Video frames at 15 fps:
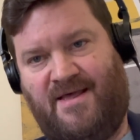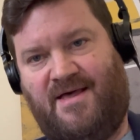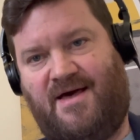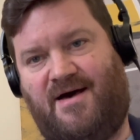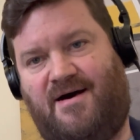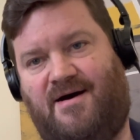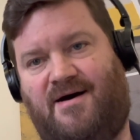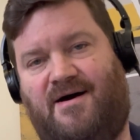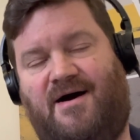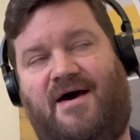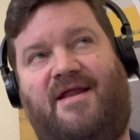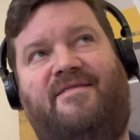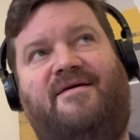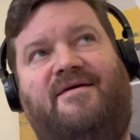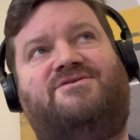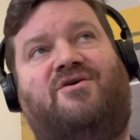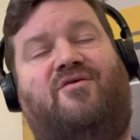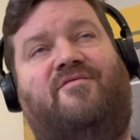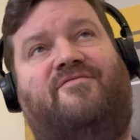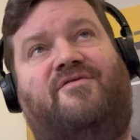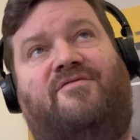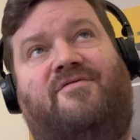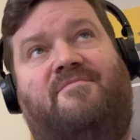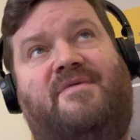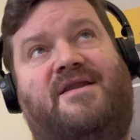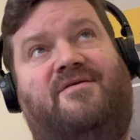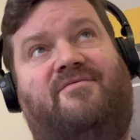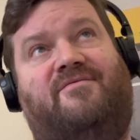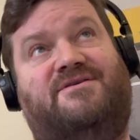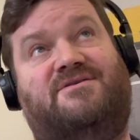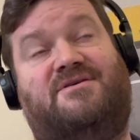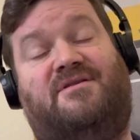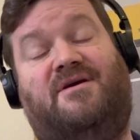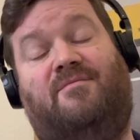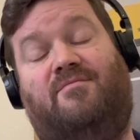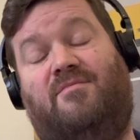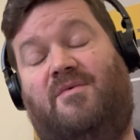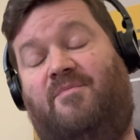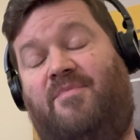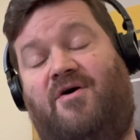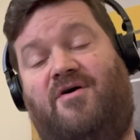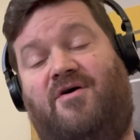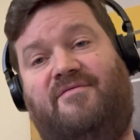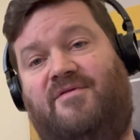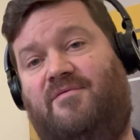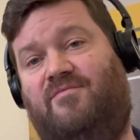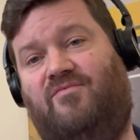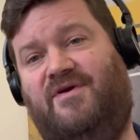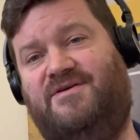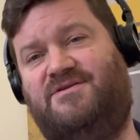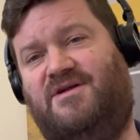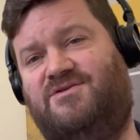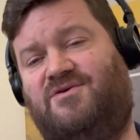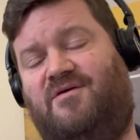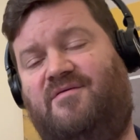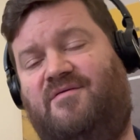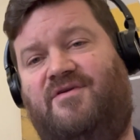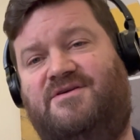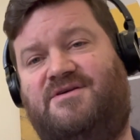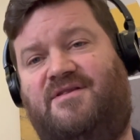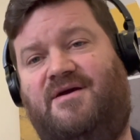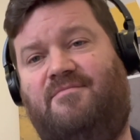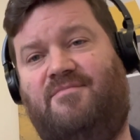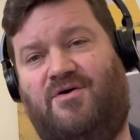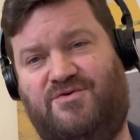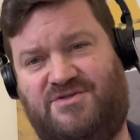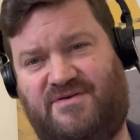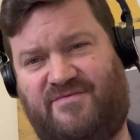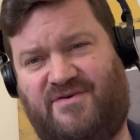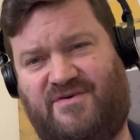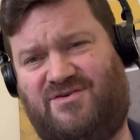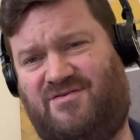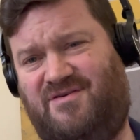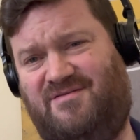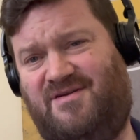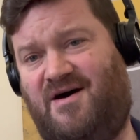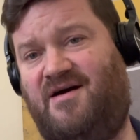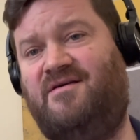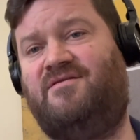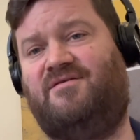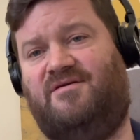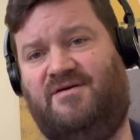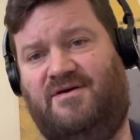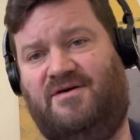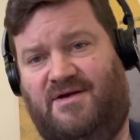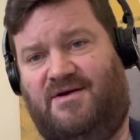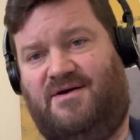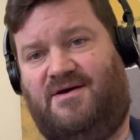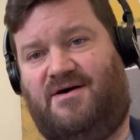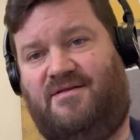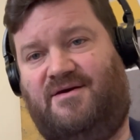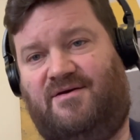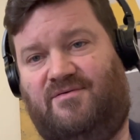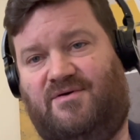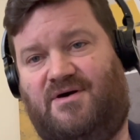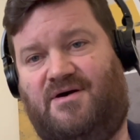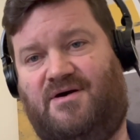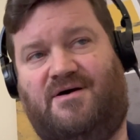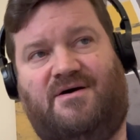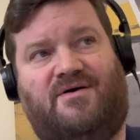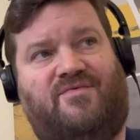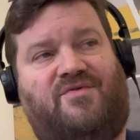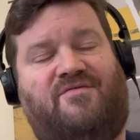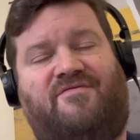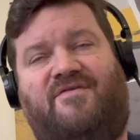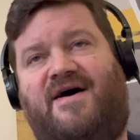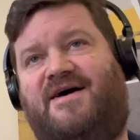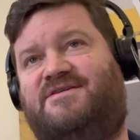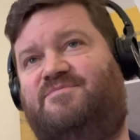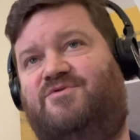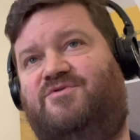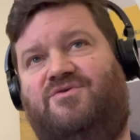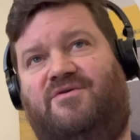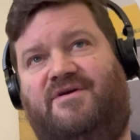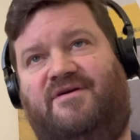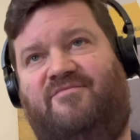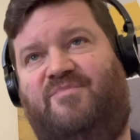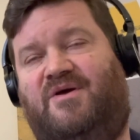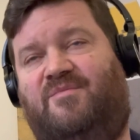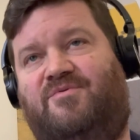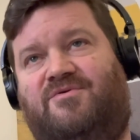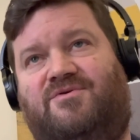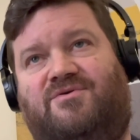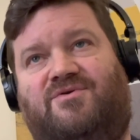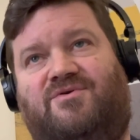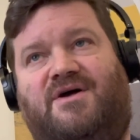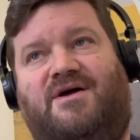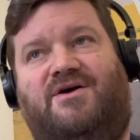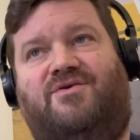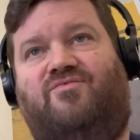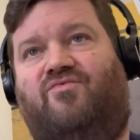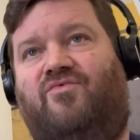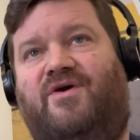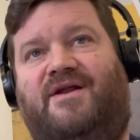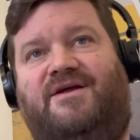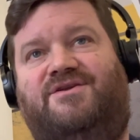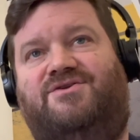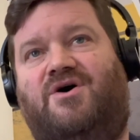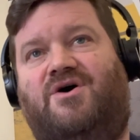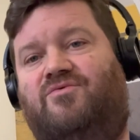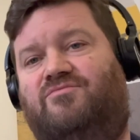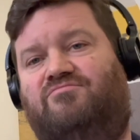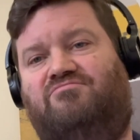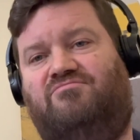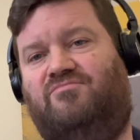and I think it's harmful for many reasons. I think part of the reason it's harmful is I think most of us are in neither. I think the vast majority of people really don't.